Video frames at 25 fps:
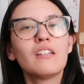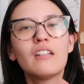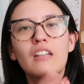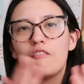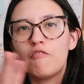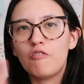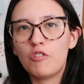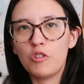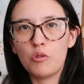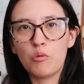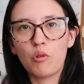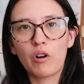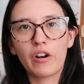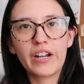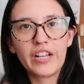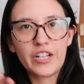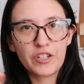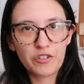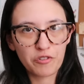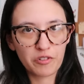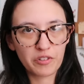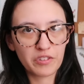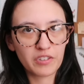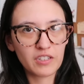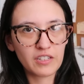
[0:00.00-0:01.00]
if you are
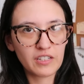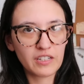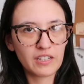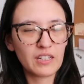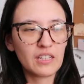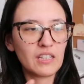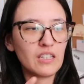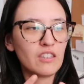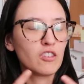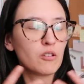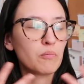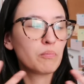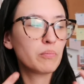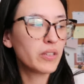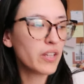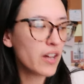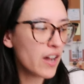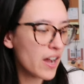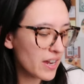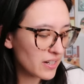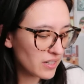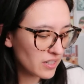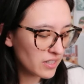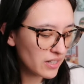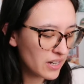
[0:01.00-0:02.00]
interested in the
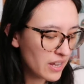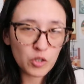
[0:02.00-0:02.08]
plot.